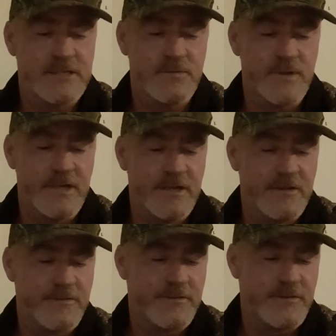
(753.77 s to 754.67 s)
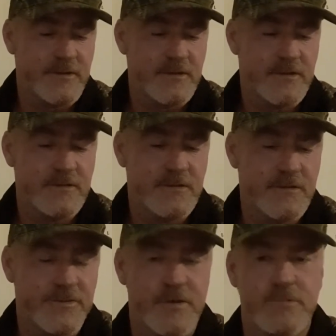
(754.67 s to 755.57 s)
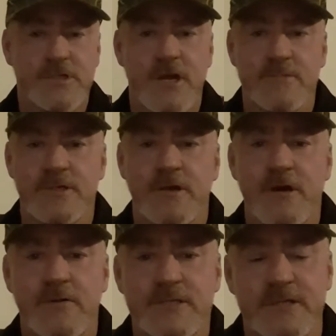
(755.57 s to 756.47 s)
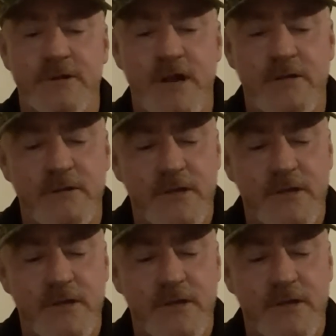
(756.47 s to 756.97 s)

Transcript: with thermal scopes not holding zero.